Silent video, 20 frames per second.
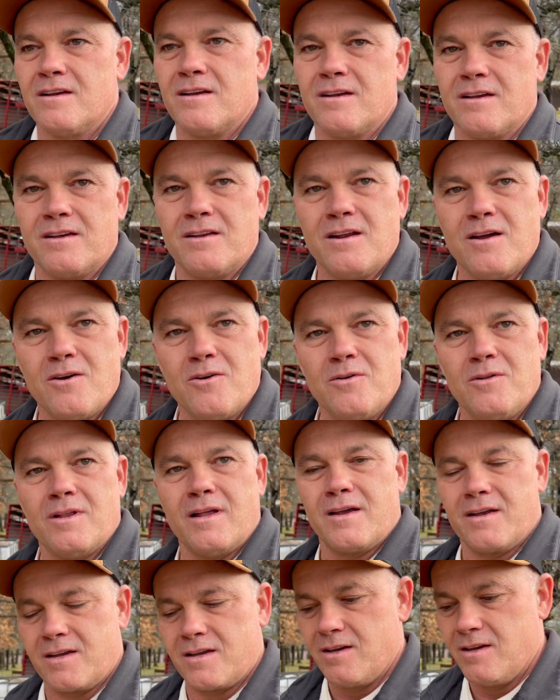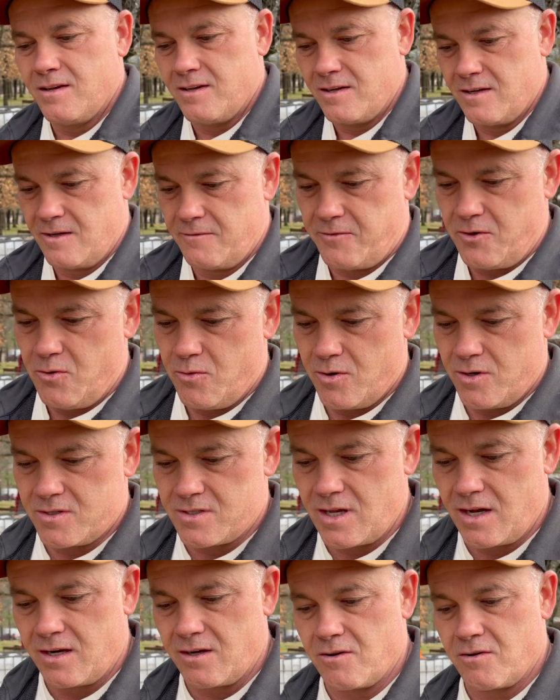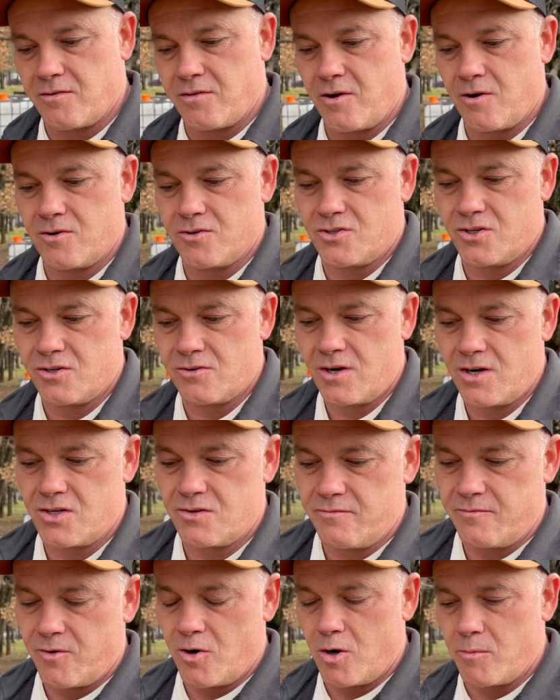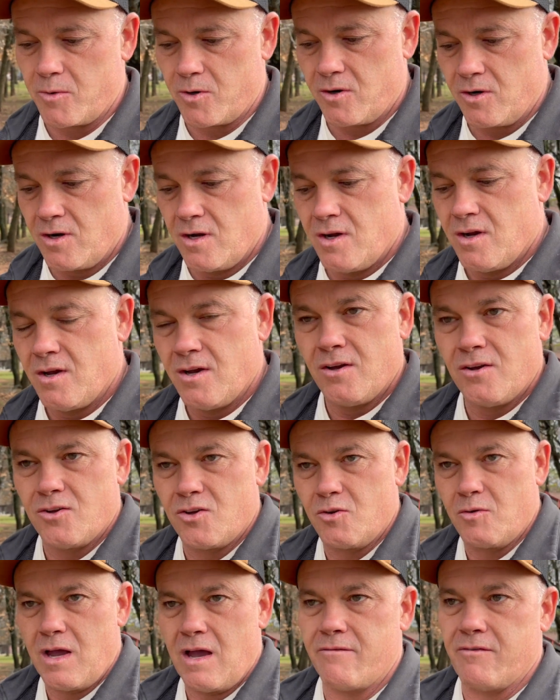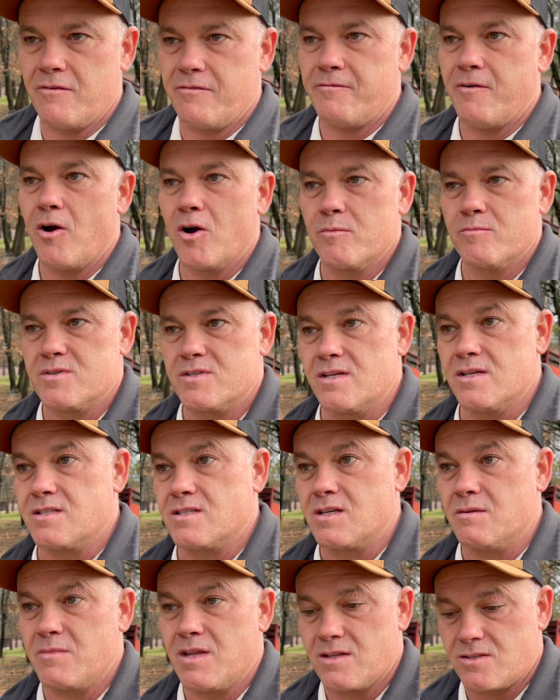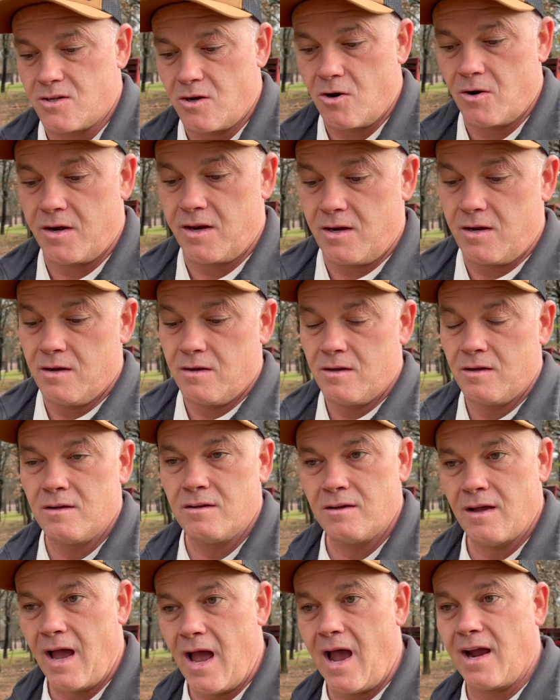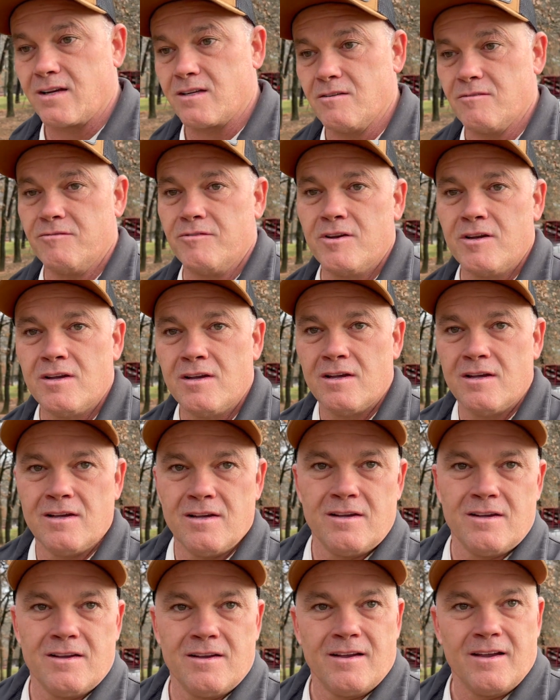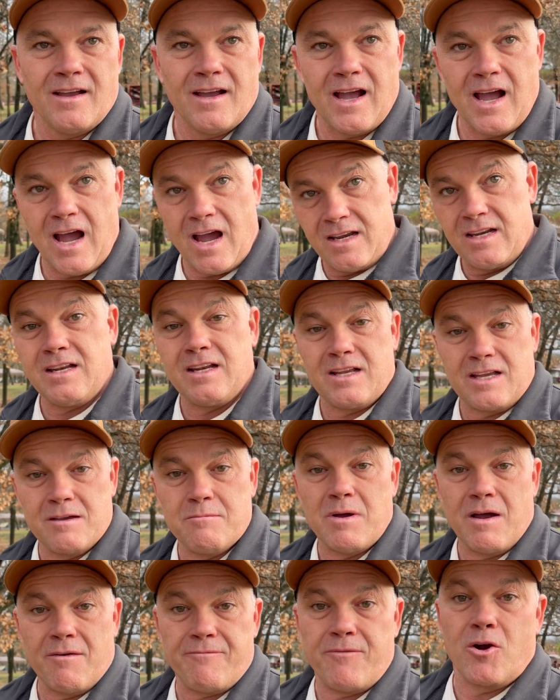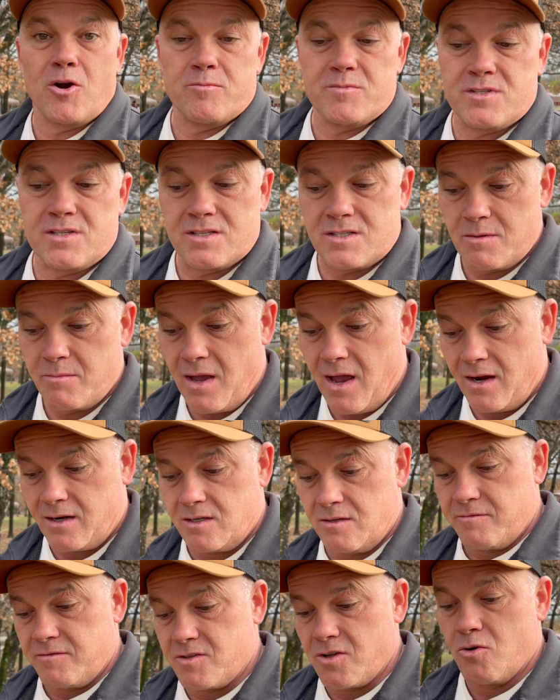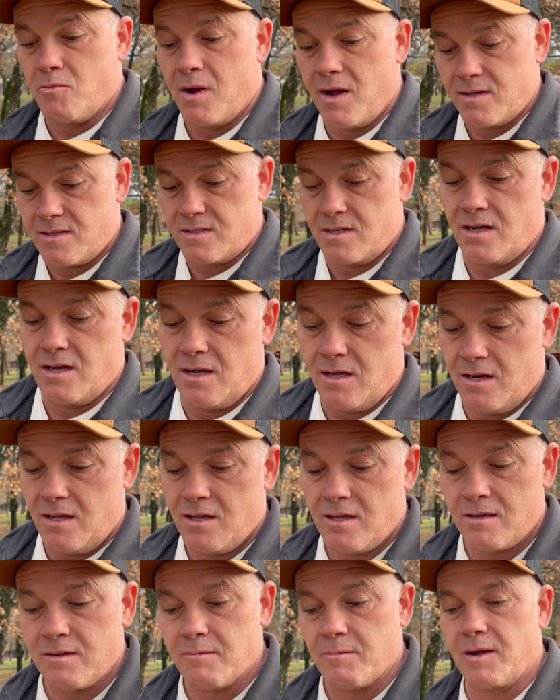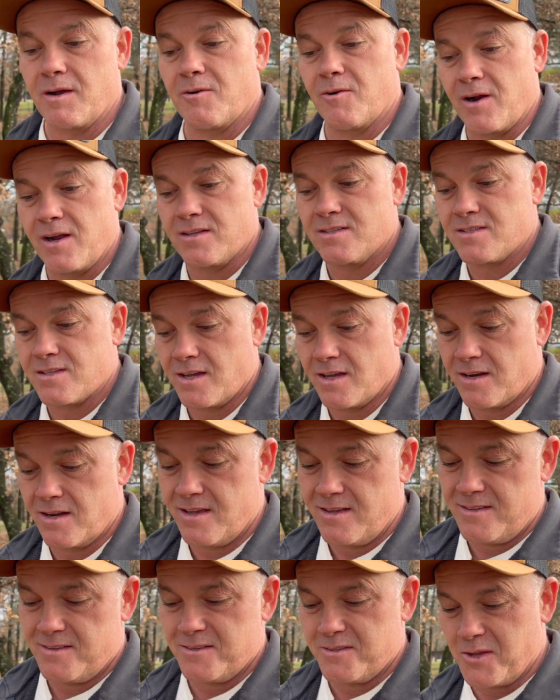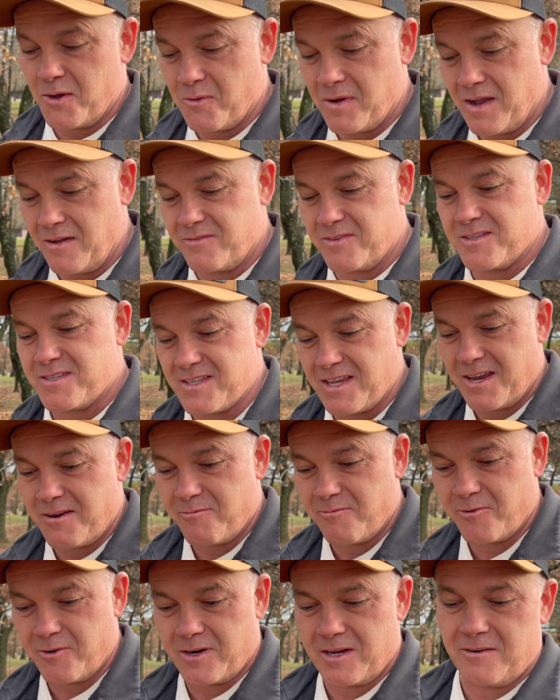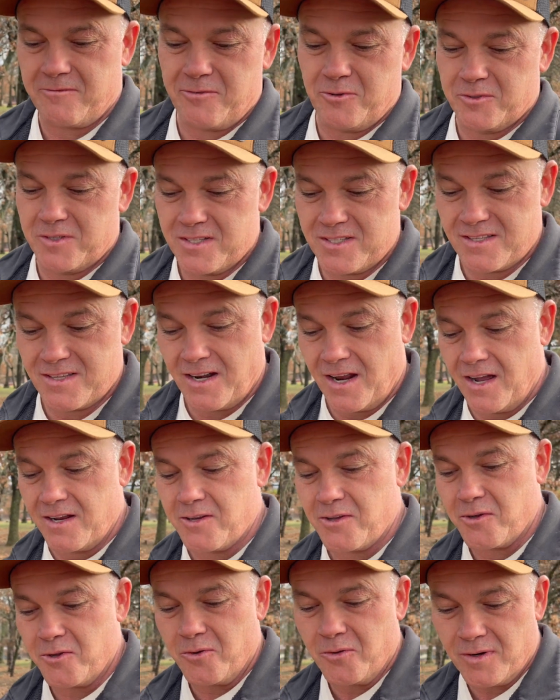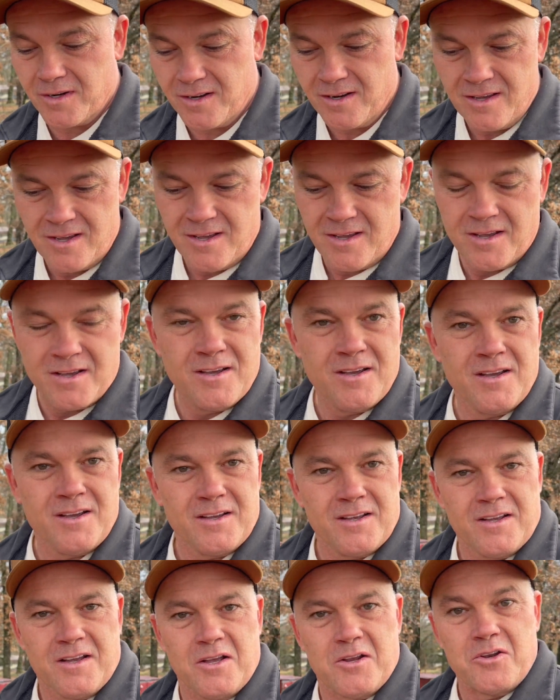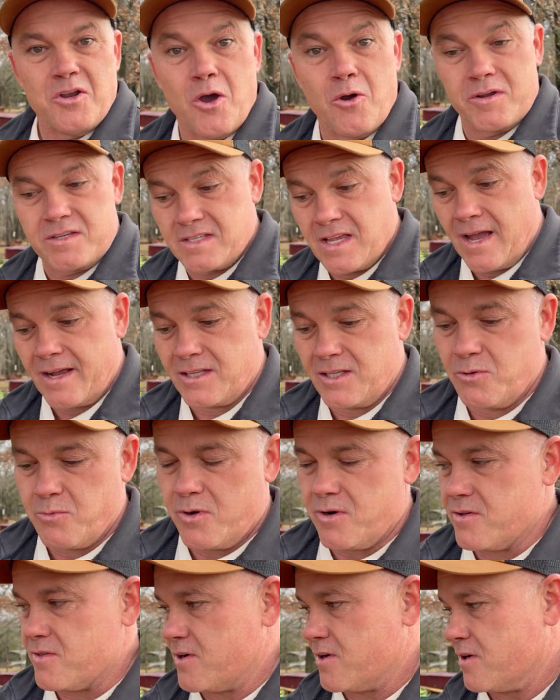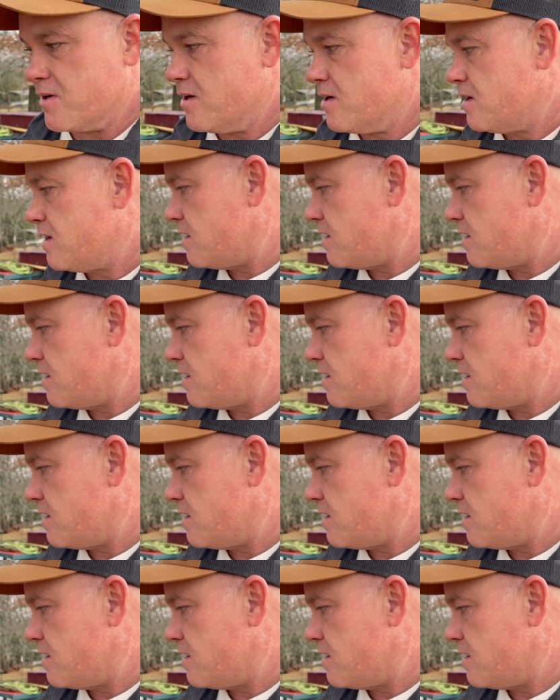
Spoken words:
You know, like if you were a second or third generation farmer, you have a farm system that's already active. I need to get my farm system active so my son and my grandson don't have the same forgetfulness that I do and know exactly where their